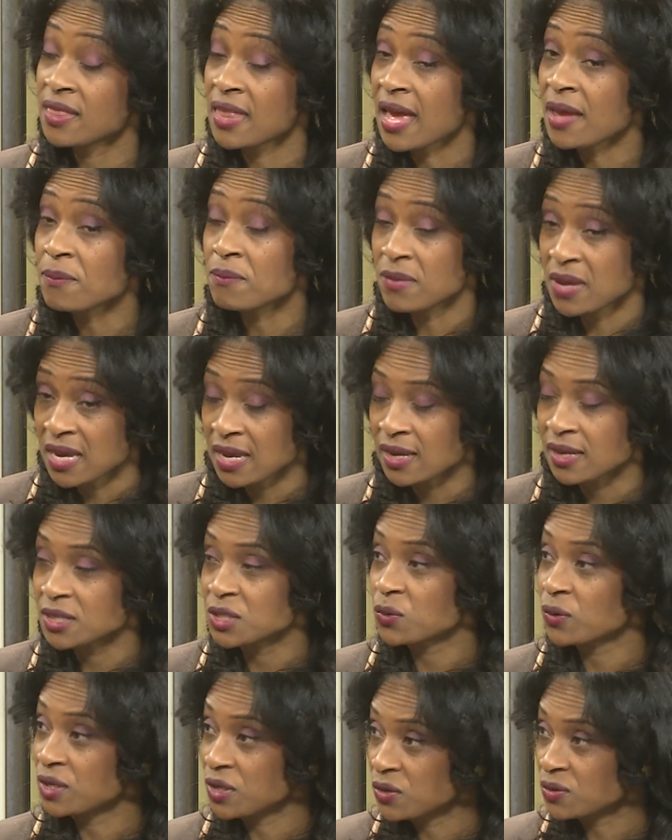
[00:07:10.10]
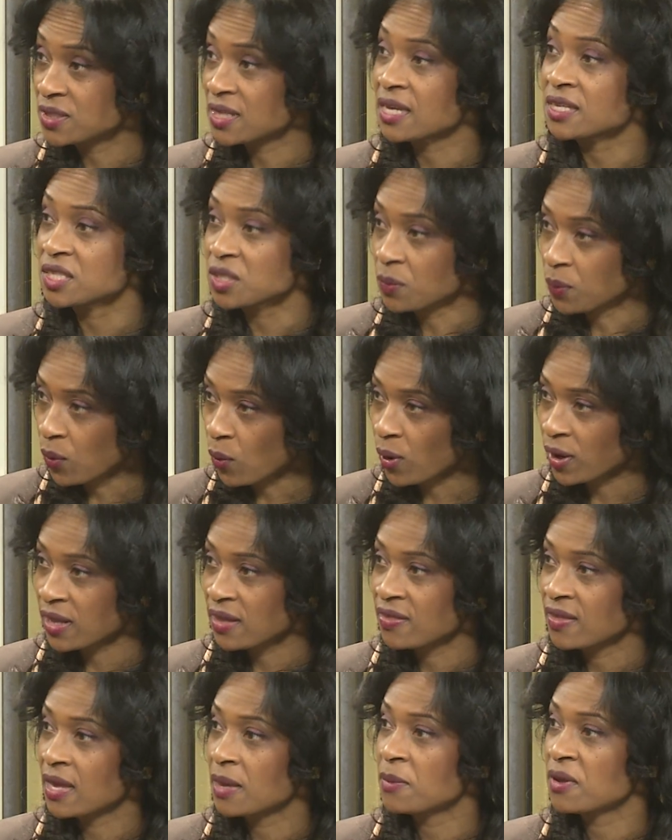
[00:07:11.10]
that means when you say supporting
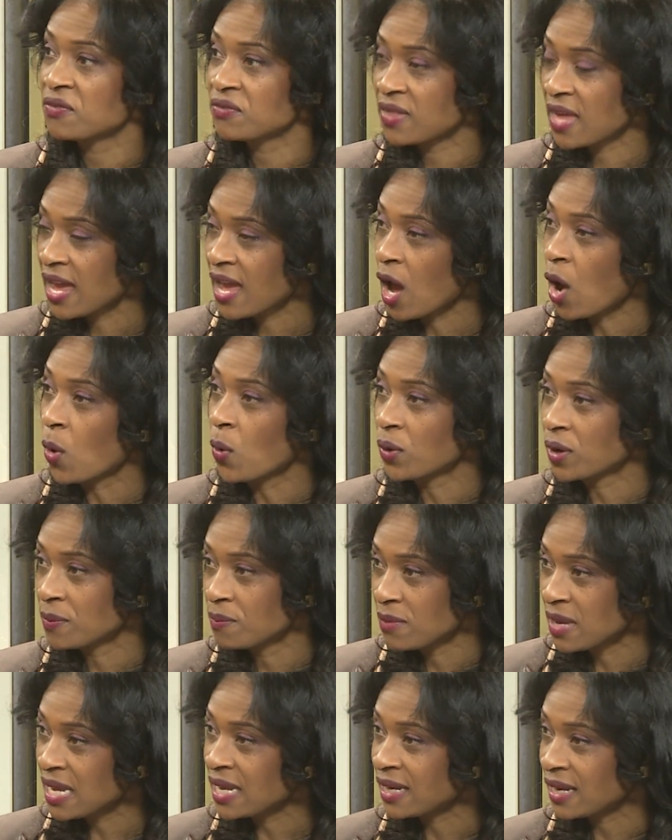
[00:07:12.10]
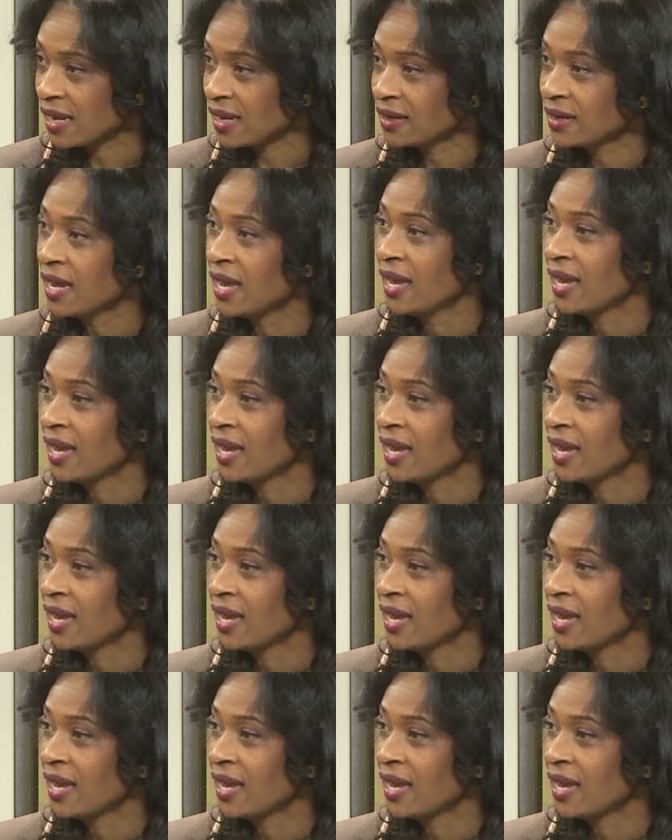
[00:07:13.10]
them, if they hold a meeting